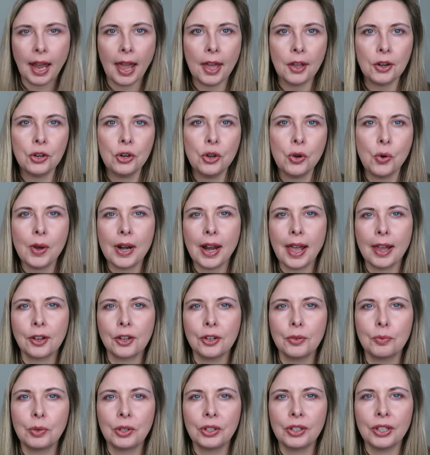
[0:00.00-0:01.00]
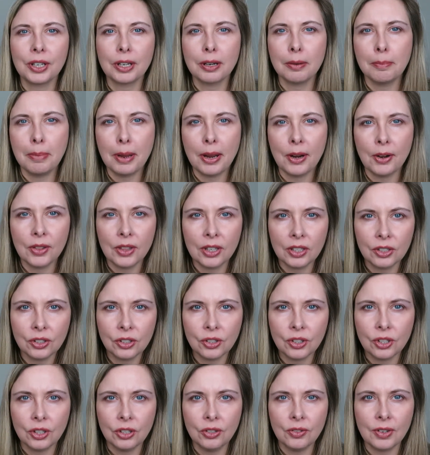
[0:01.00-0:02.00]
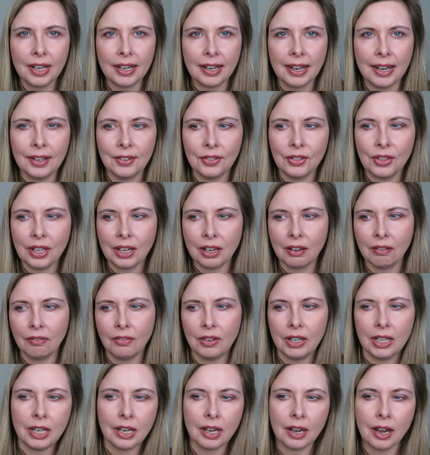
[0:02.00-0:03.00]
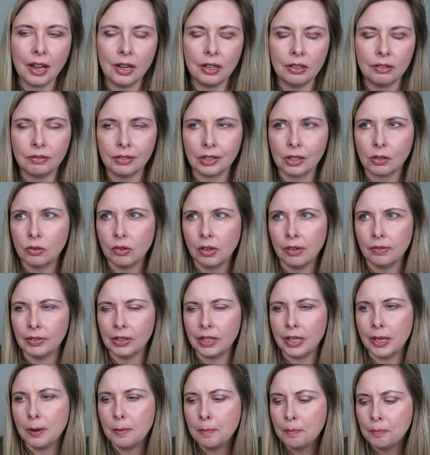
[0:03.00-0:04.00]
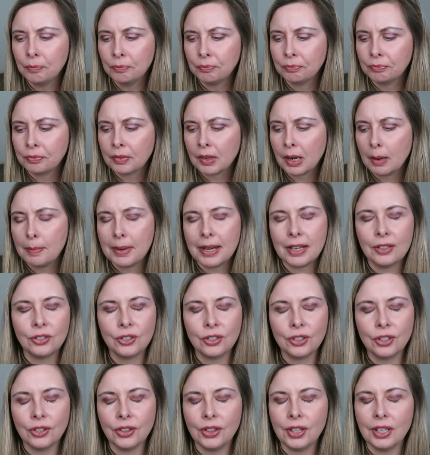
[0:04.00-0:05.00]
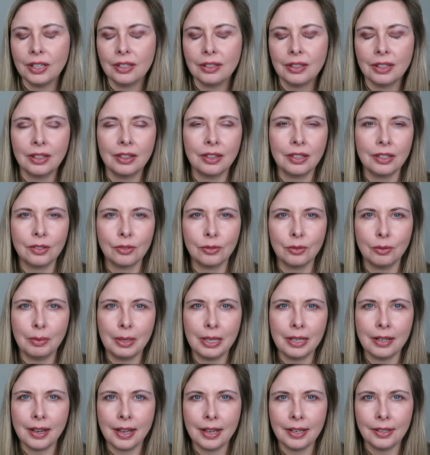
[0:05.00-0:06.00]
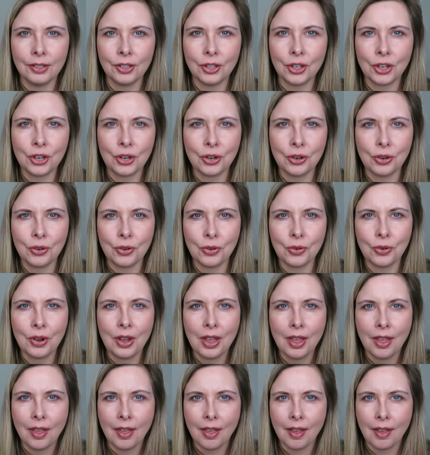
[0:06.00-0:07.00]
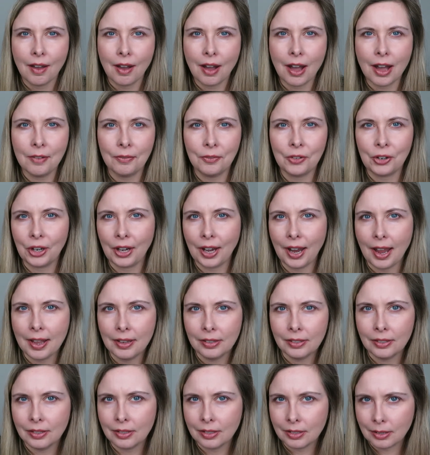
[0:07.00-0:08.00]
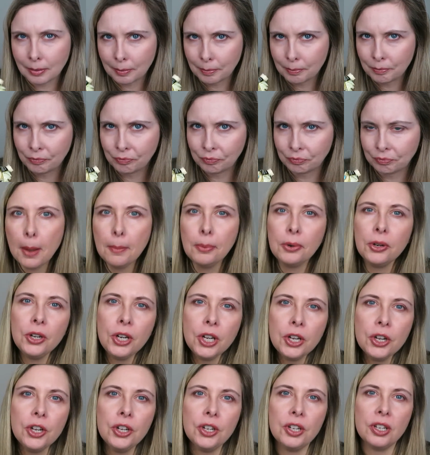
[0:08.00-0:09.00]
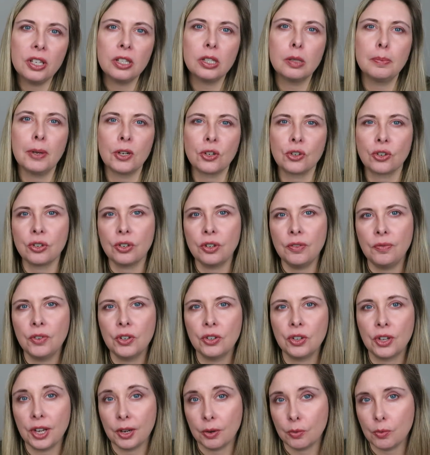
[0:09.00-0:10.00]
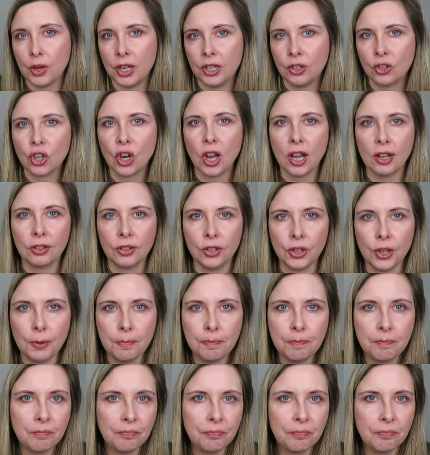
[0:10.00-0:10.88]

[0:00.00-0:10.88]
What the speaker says: I don't know what I could really compare this to. I can't think of any kind of equivalent, but I still think that this would be nice to offer guests. Pretty good, especially if you like white chocolate.